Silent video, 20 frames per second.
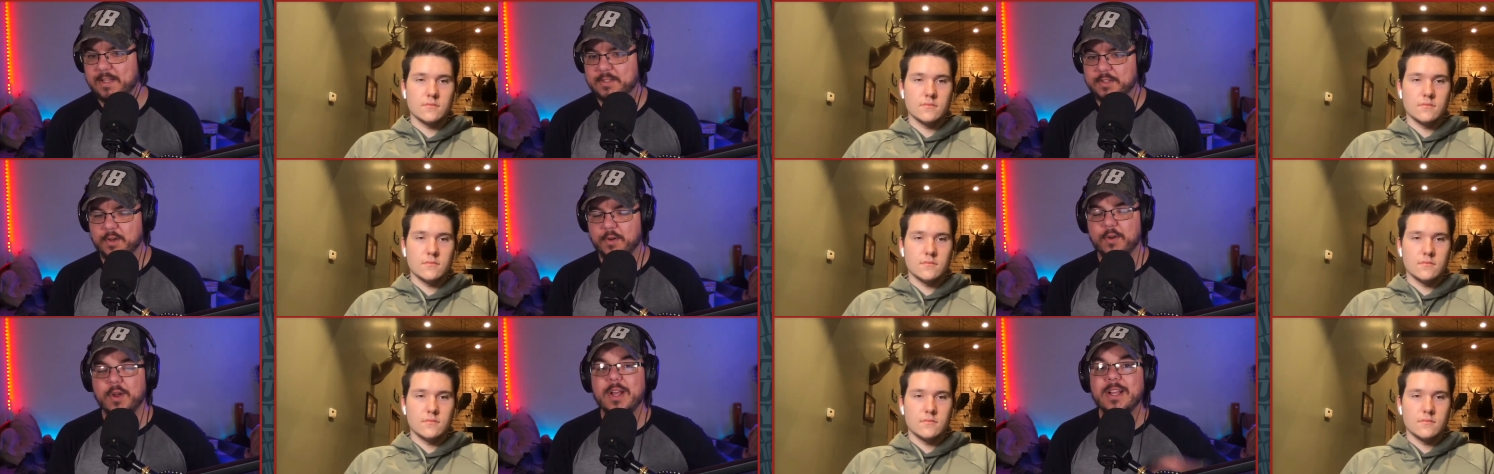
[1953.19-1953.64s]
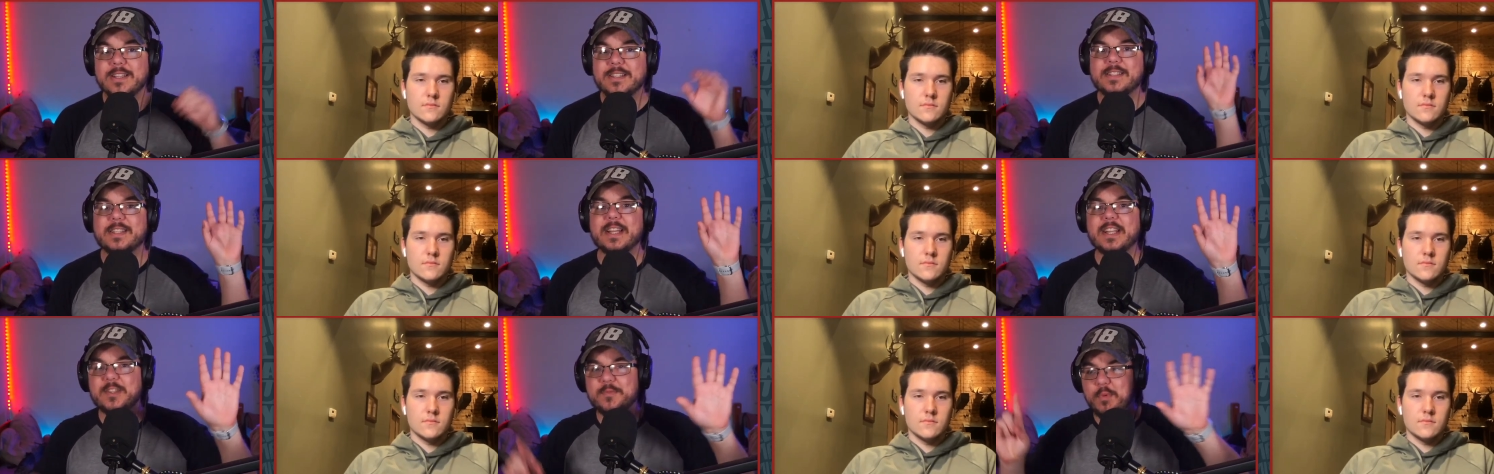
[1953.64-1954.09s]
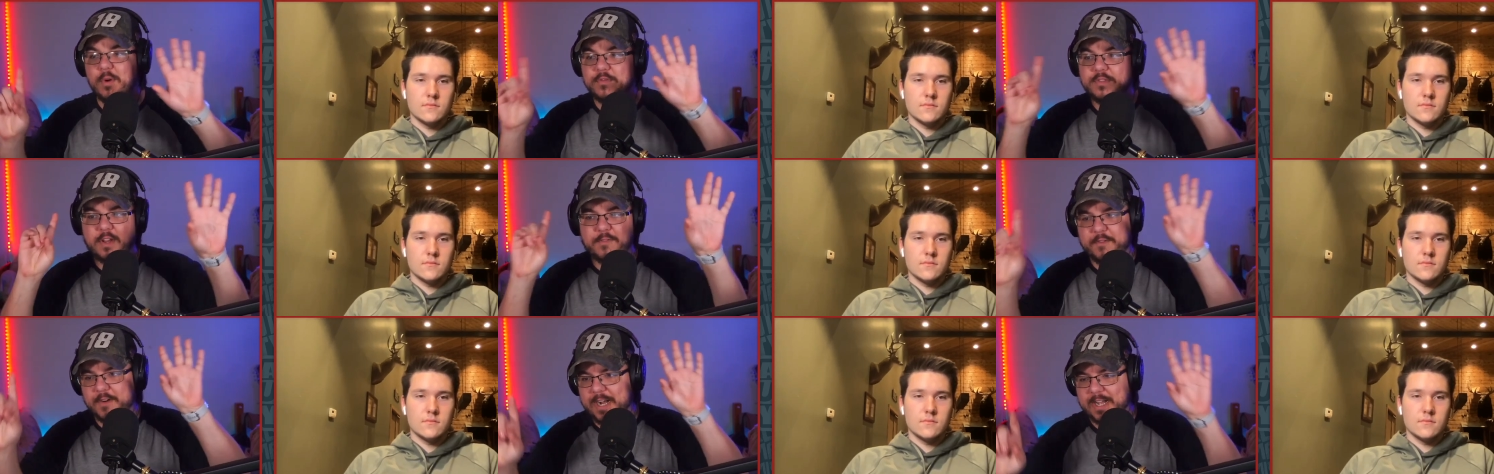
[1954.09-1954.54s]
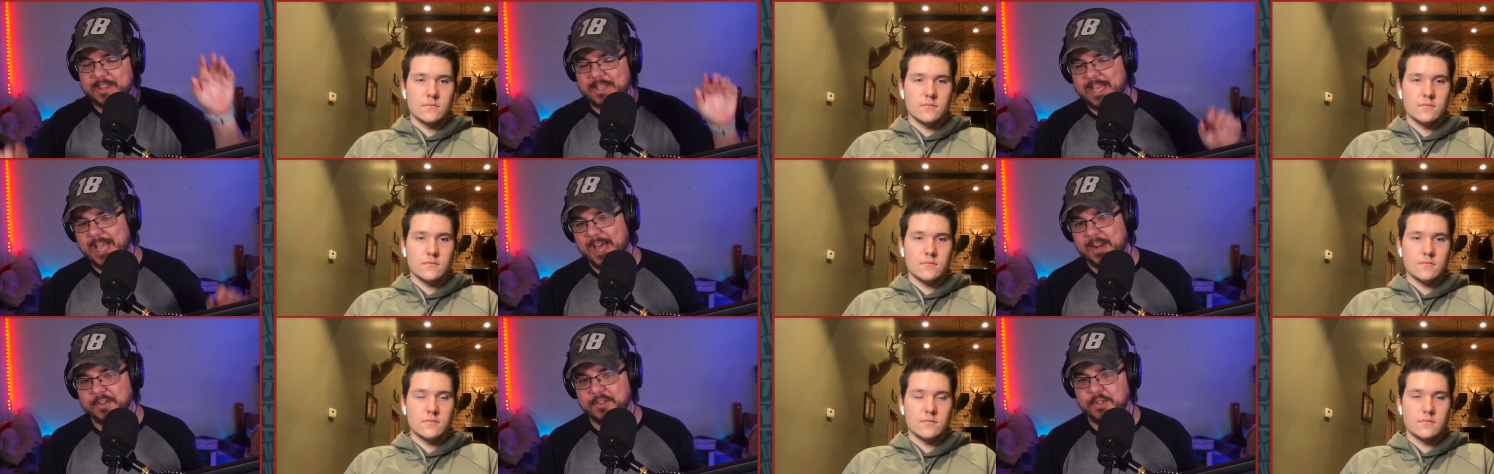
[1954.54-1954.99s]
Speaker 1: So six moves. I forgot
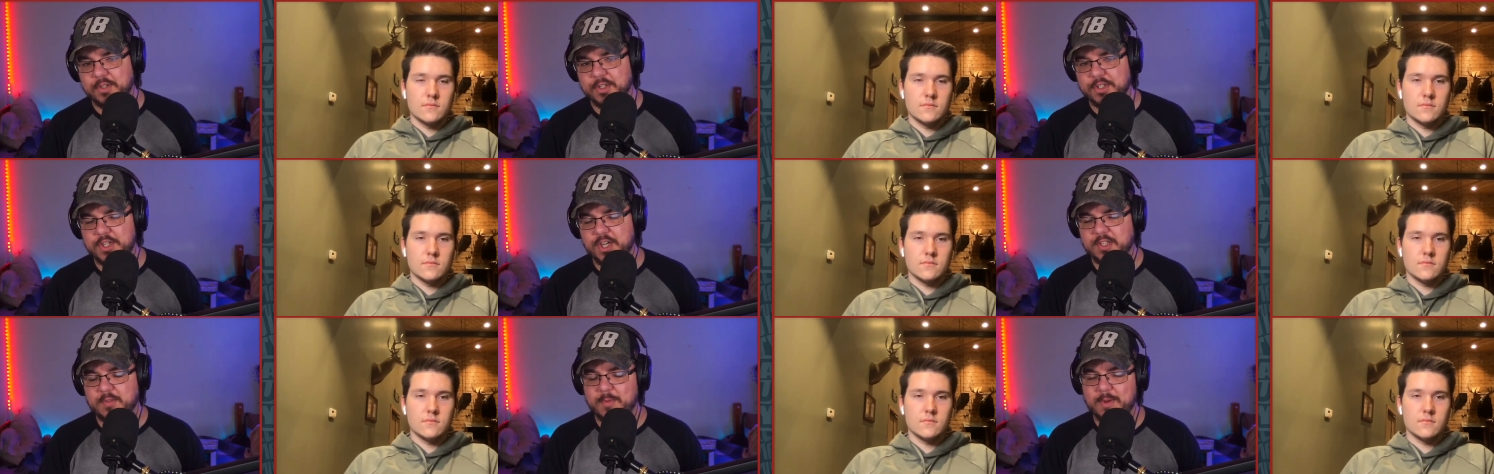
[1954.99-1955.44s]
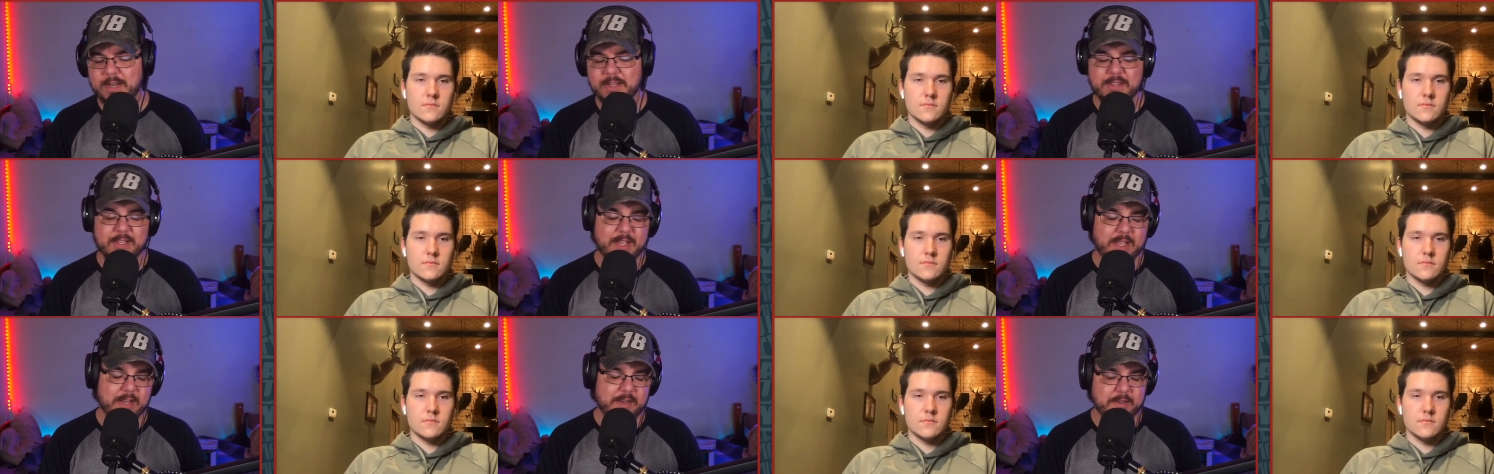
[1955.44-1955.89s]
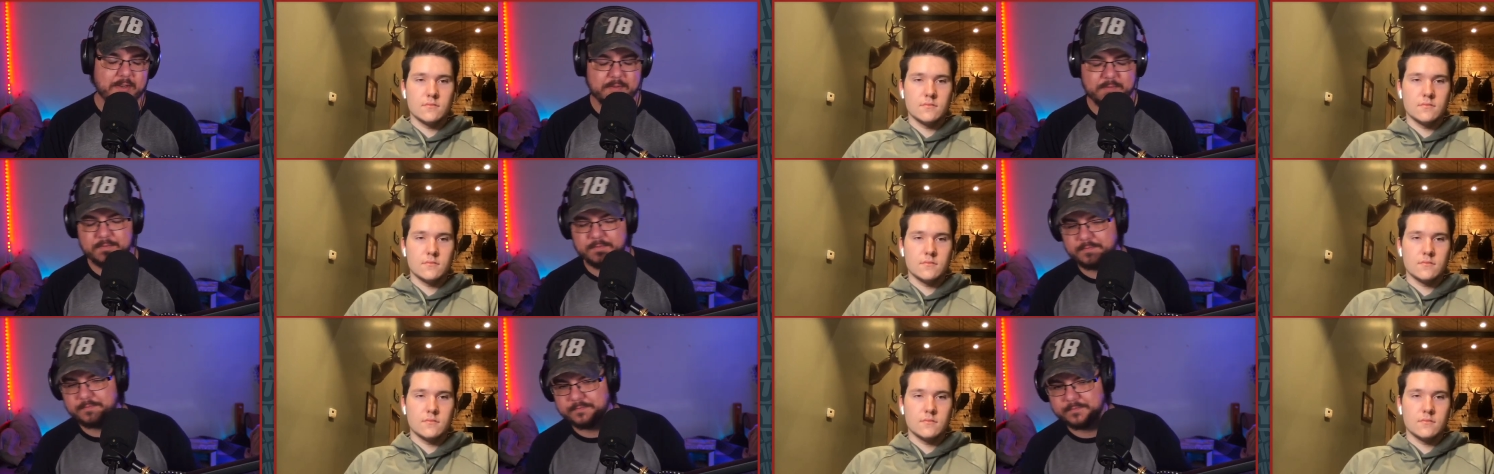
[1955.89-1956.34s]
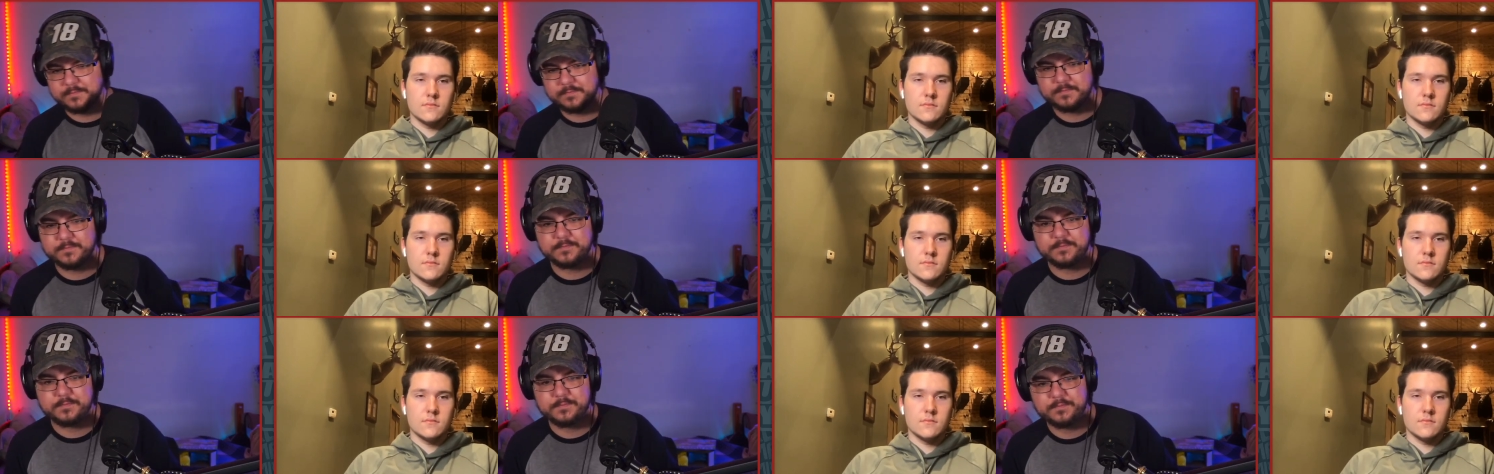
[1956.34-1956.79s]
the attitude adjustment at the end.
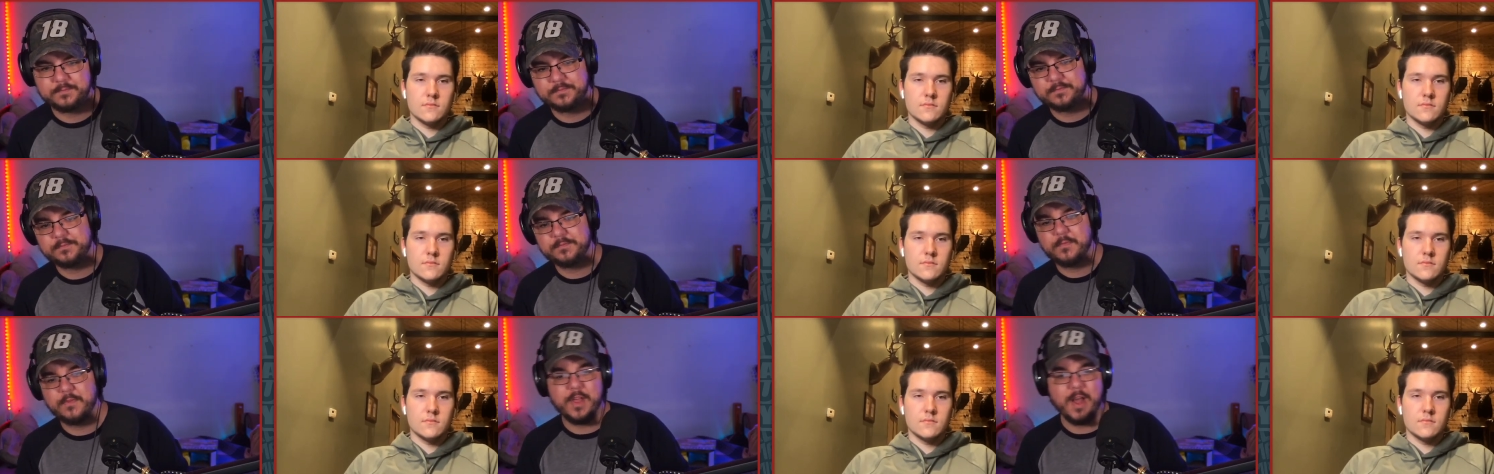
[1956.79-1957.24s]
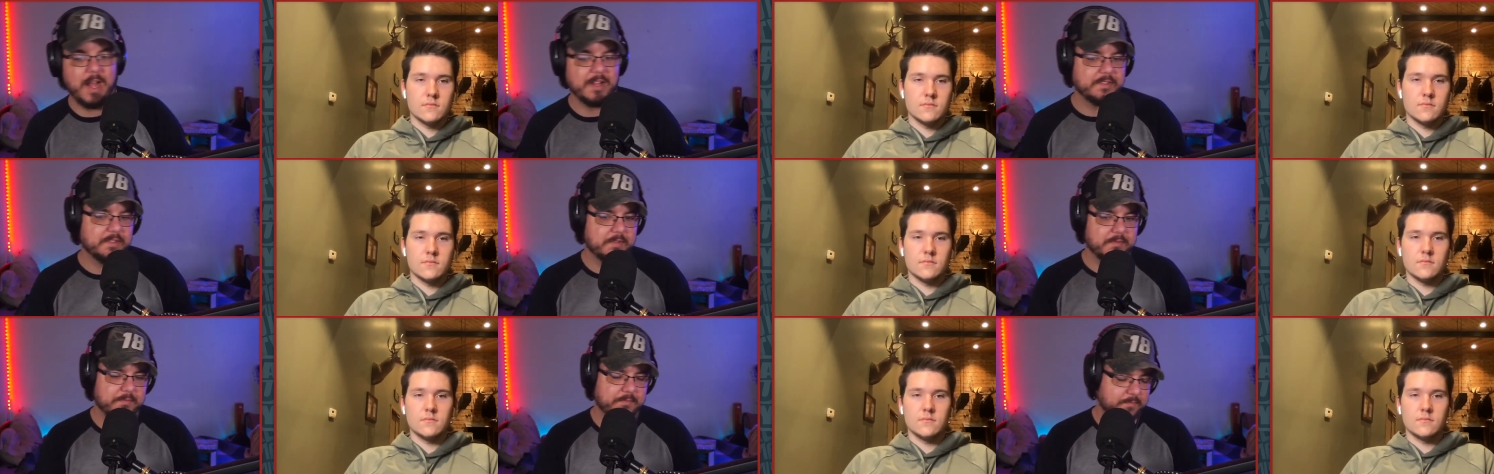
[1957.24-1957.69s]
Thoughts?